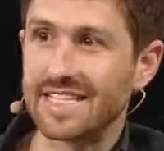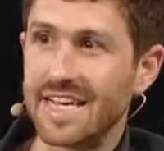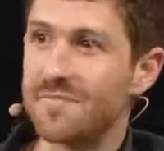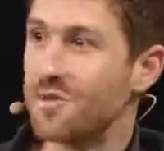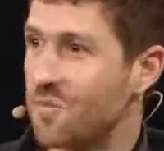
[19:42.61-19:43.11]

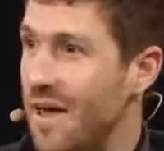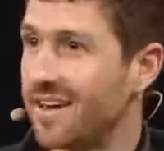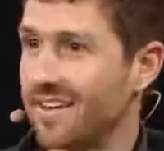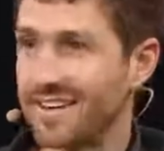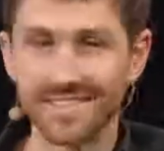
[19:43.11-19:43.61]
team
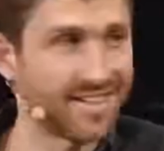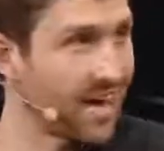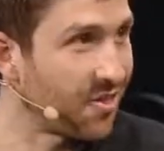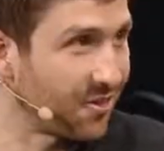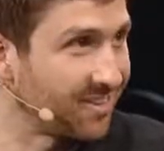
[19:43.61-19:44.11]
humanity
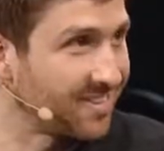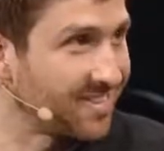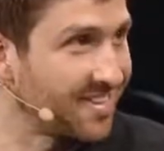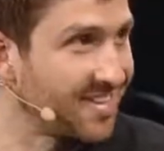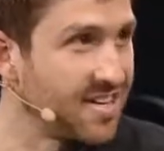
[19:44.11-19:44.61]
together
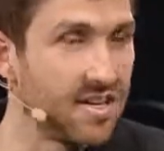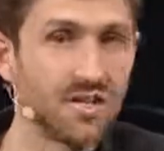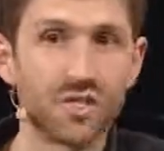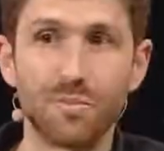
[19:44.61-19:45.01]
to